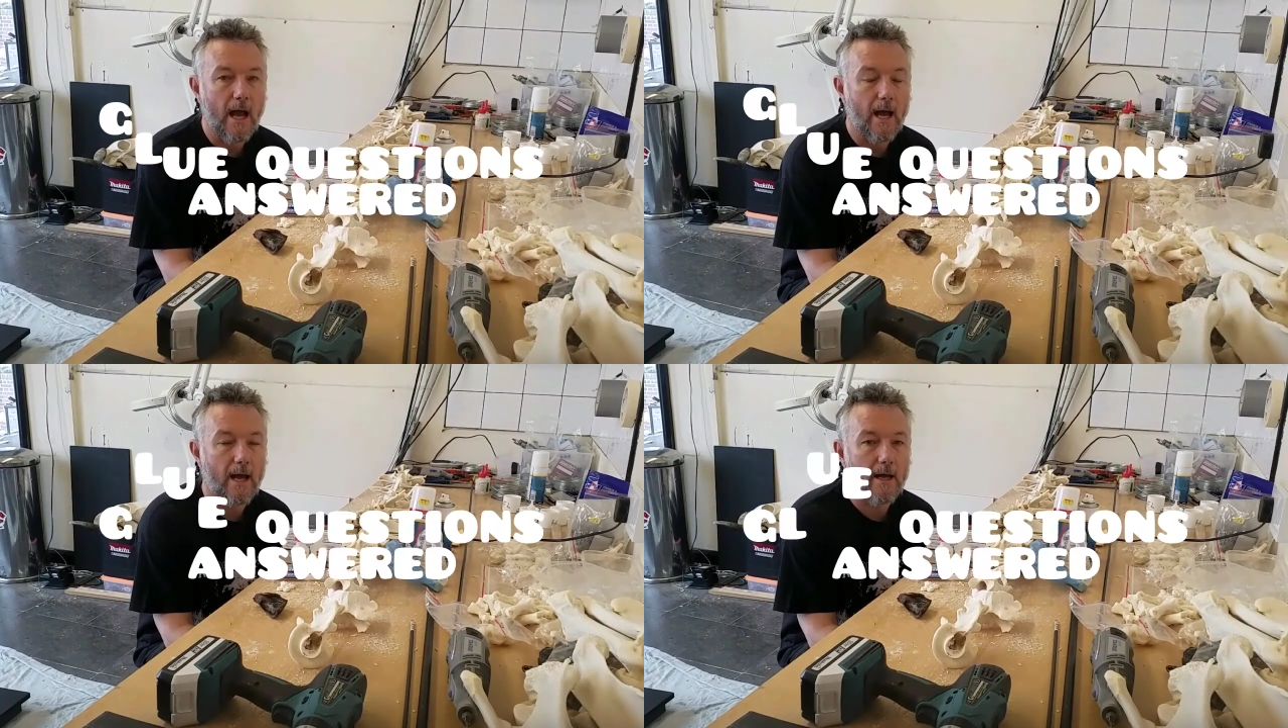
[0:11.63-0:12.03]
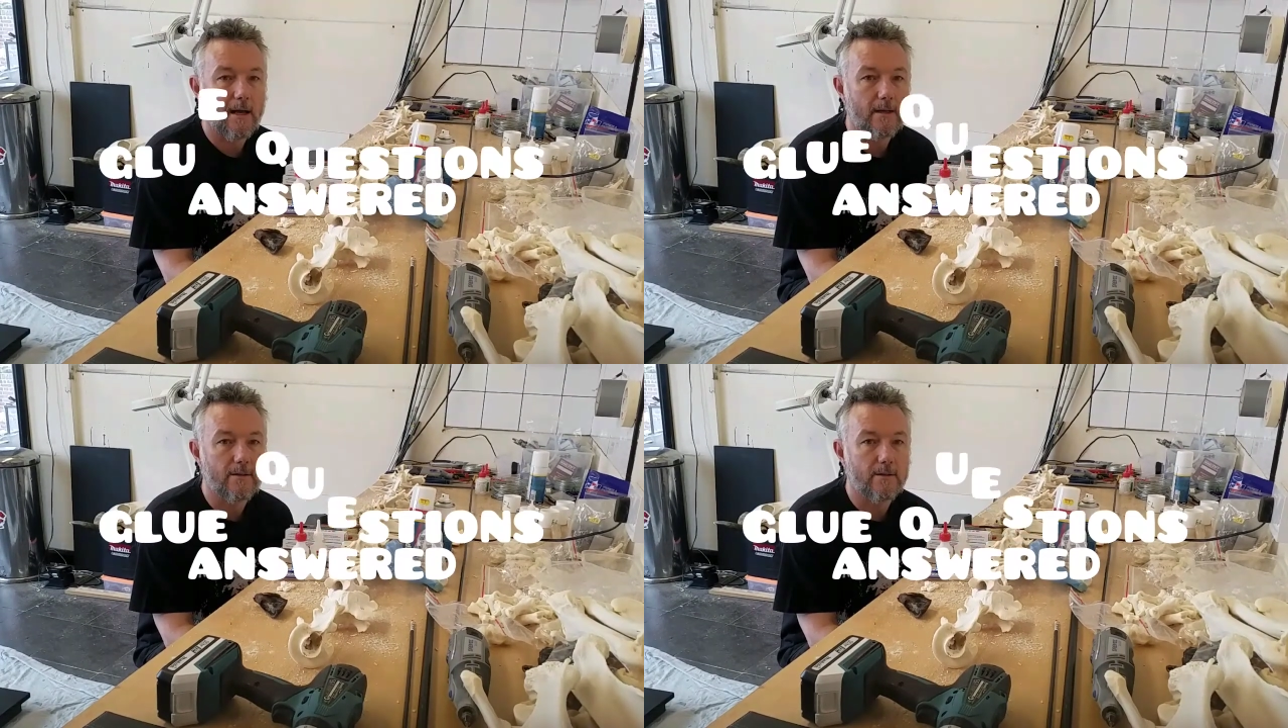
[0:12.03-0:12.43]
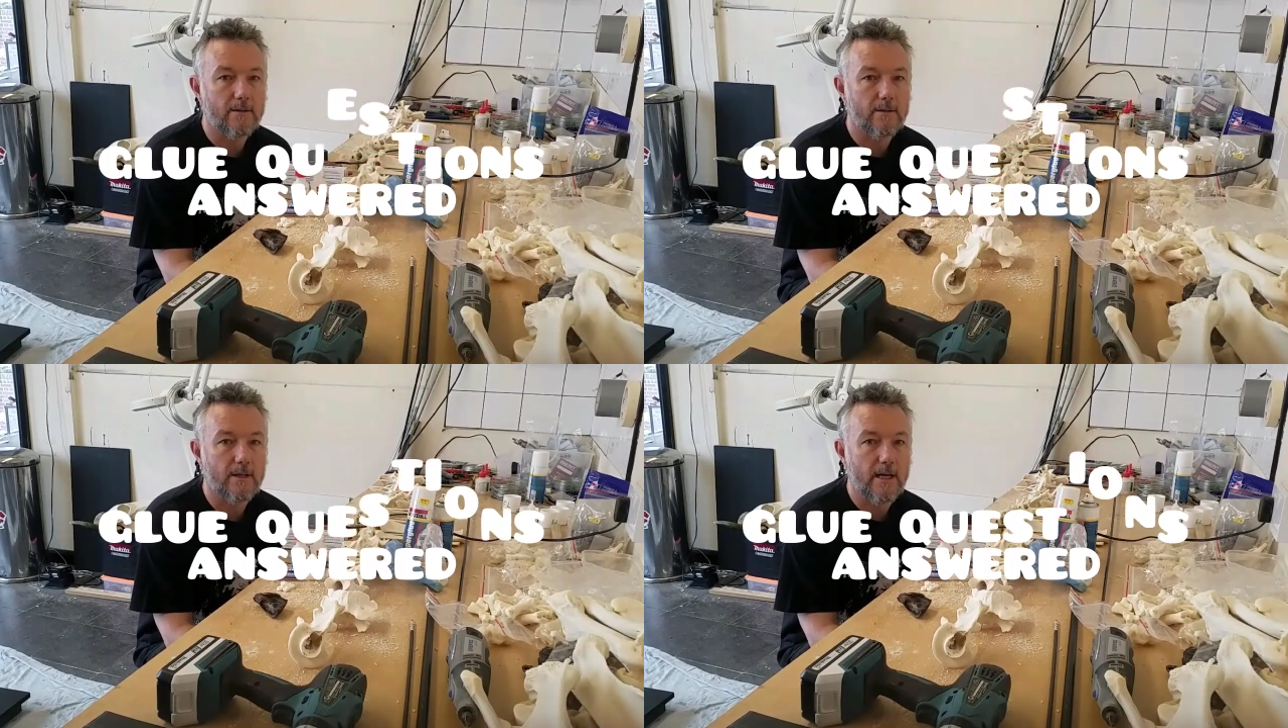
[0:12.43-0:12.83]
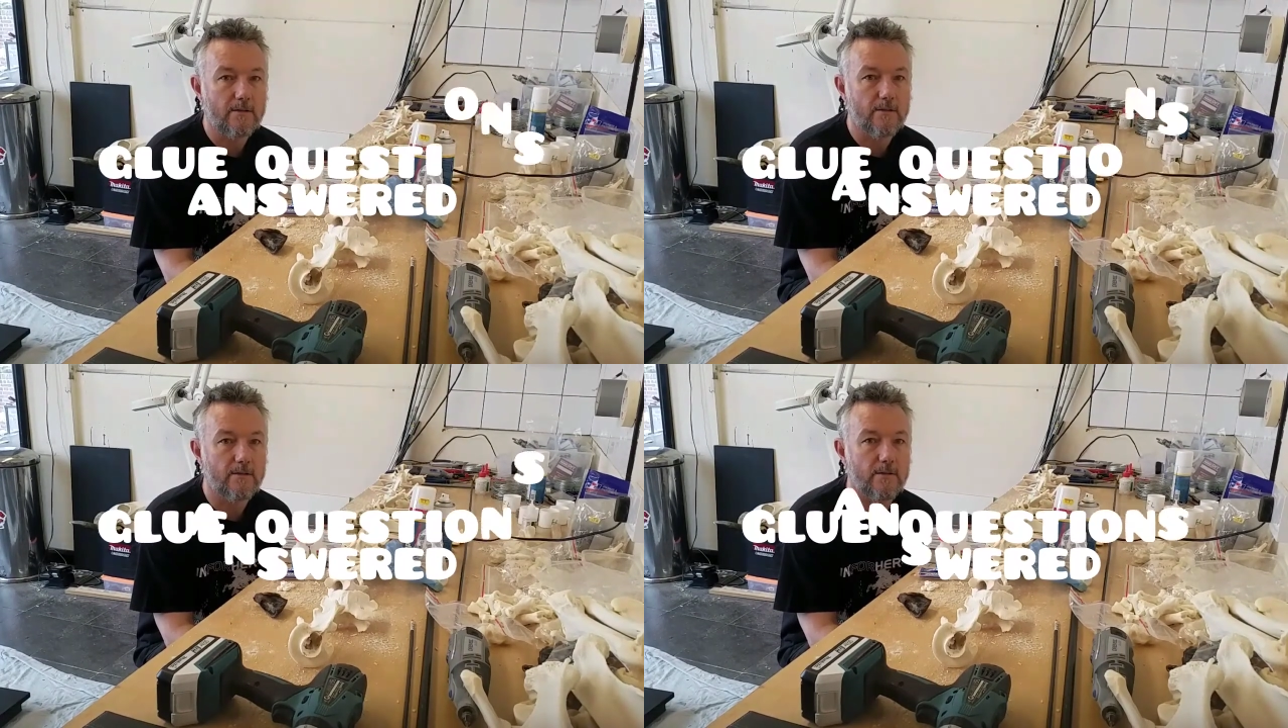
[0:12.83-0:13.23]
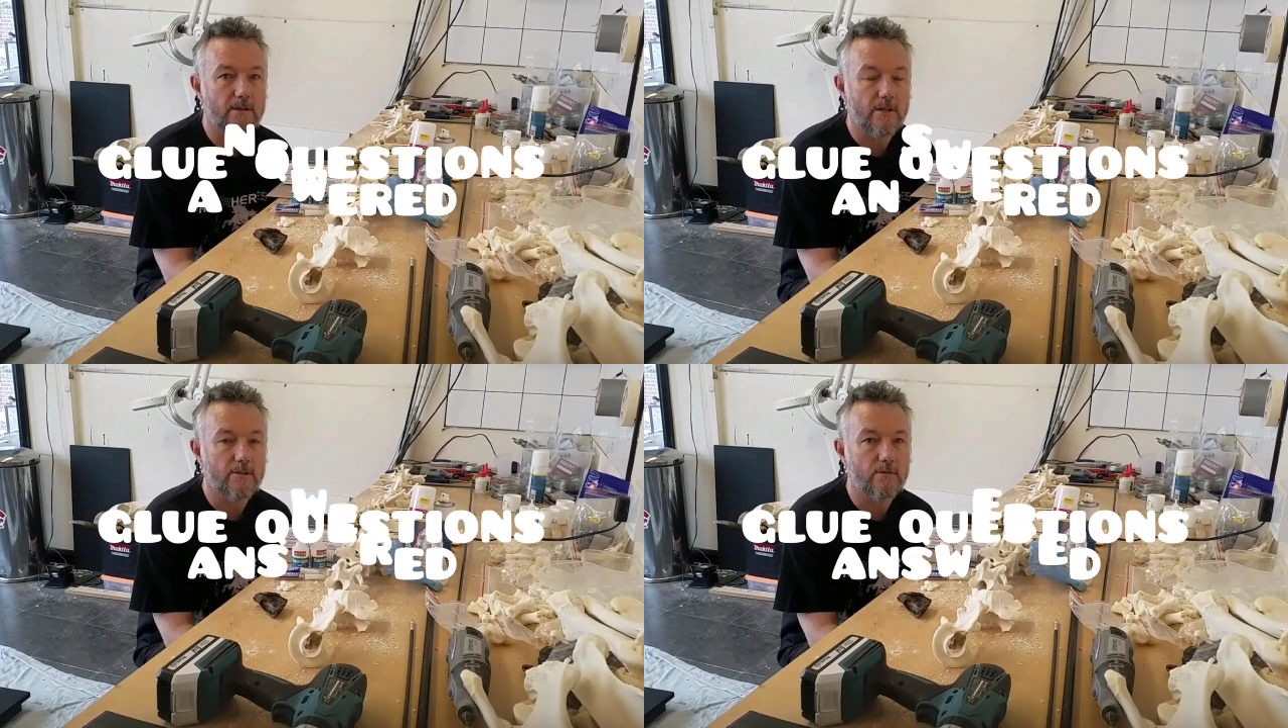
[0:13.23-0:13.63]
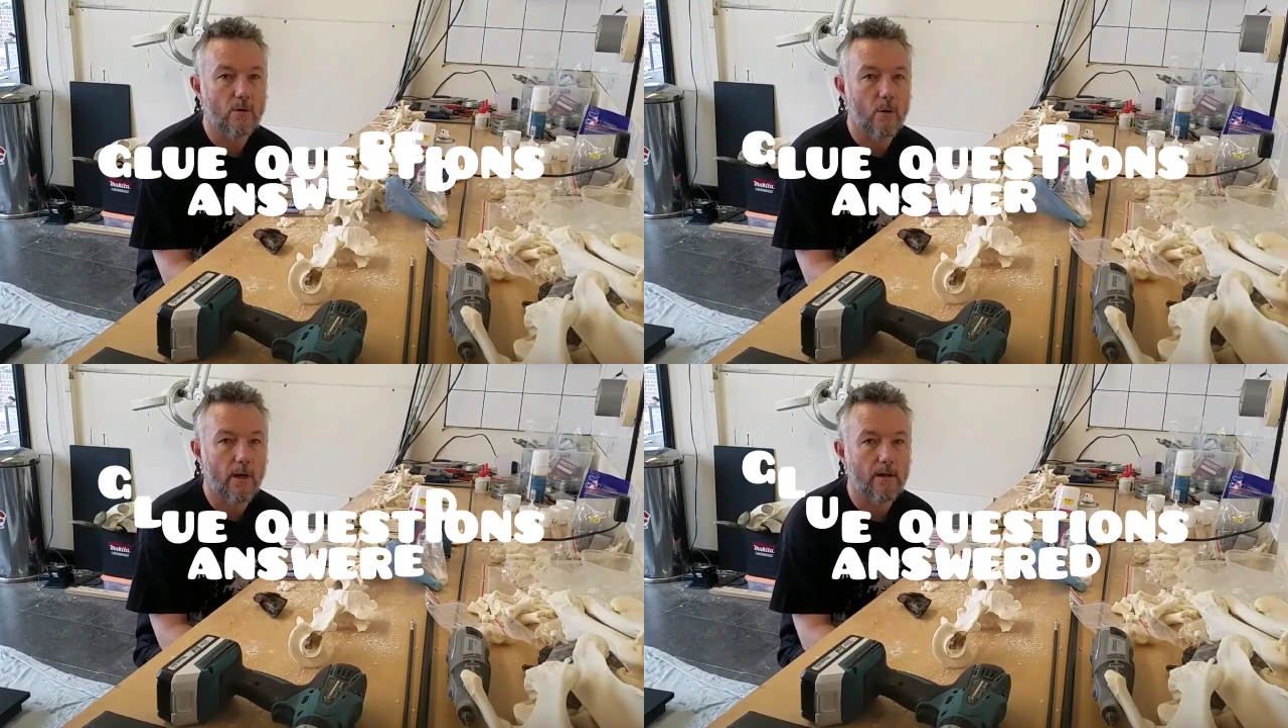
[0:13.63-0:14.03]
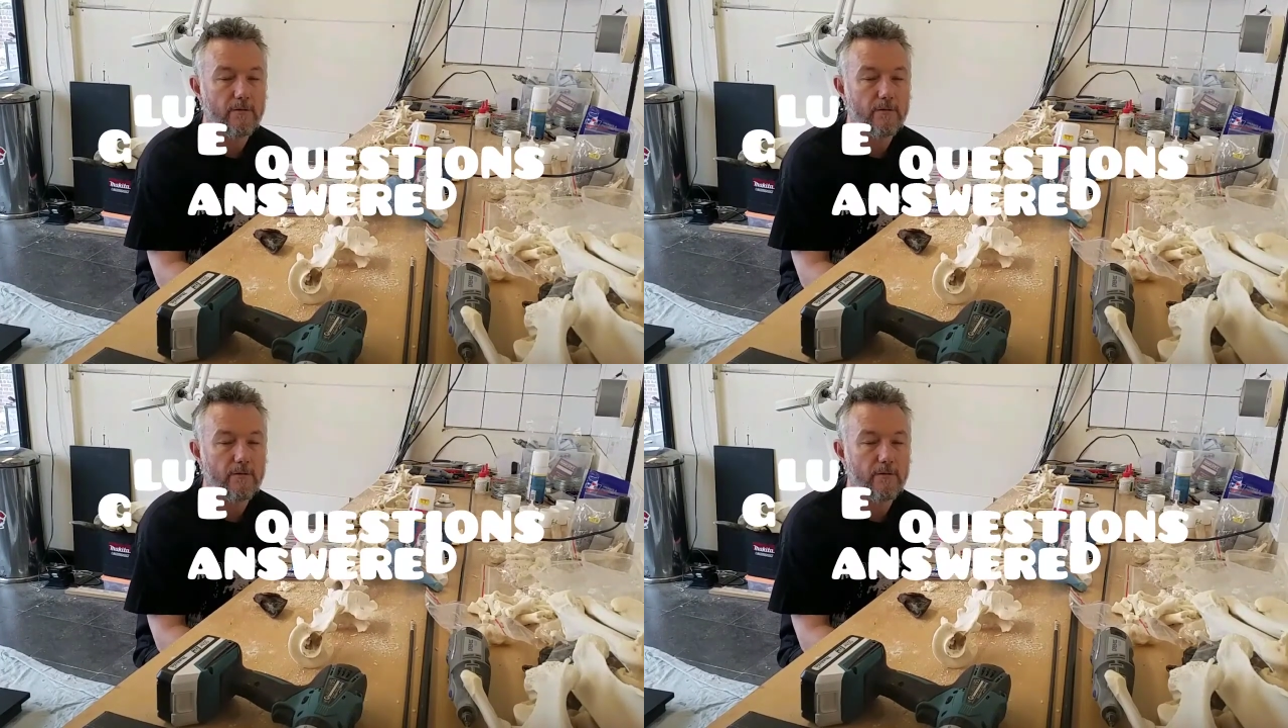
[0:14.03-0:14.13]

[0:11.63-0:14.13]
And the answer is I use quite